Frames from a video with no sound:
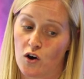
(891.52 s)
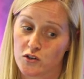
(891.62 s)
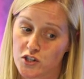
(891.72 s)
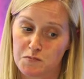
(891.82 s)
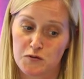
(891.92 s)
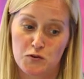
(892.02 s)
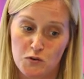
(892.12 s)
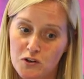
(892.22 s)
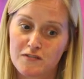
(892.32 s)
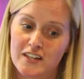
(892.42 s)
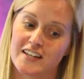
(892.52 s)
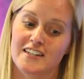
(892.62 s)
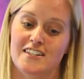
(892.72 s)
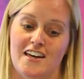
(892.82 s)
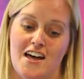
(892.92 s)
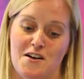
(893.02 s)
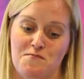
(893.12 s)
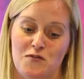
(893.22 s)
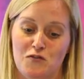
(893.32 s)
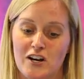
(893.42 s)
On top of all of these
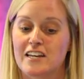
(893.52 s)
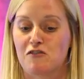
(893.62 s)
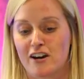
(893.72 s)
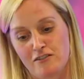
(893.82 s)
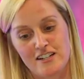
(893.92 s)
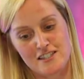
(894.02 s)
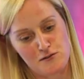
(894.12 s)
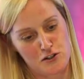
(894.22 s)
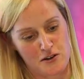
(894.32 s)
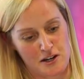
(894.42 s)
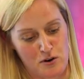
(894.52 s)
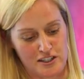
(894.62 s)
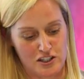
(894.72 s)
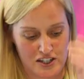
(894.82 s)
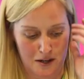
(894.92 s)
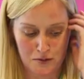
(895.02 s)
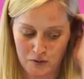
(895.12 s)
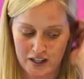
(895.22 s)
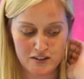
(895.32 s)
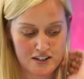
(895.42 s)
really great reasons for doing apprenticeships,
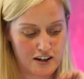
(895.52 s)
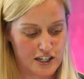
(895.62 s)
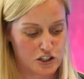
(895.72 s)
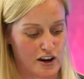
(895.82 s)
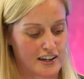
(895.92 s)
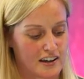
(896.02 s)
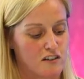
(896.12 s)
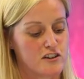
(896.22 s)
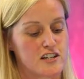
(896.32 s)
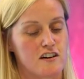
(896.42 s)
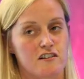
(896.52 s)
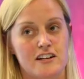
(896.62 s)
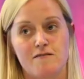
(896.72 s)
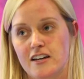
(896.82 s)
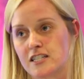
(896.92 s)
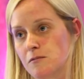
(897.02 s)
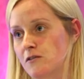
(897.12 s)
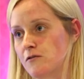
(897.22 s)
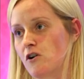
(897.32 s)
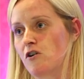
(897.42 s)
we have started tracking our return on
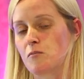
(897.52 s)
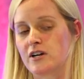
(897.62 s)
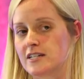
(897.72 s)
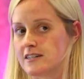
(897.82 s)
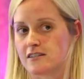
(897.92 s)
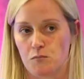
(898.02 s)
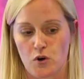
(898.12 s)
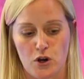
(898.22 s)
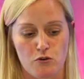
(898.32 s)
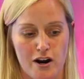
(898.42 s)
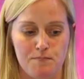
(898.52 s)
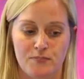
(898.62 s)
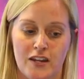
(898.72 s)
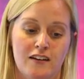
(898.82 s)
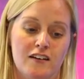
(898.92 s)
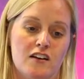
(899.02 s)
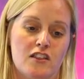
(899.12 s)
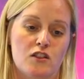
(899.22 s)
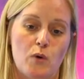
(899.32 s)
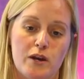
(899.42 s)
investment for our apprentices on programme.
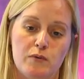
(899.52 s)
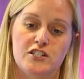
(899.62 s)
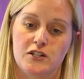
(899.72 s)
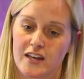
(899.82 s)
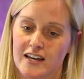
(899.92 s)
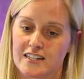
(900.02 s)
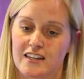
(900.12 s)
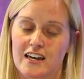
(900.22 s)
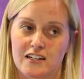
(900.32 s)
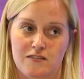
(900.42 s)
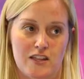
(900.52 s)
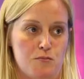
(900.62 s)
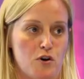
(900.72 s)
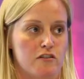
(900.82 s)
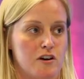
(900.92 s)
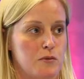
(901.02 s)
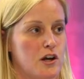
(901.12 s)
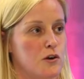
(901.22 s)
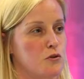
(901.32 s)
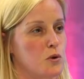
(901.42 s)
The way we do that is at the end of their programme, we
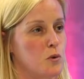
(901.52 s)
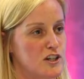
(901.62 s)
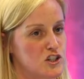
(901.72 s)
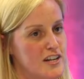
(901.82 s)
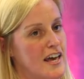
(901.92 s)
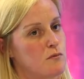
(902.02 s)
go through a questionnaire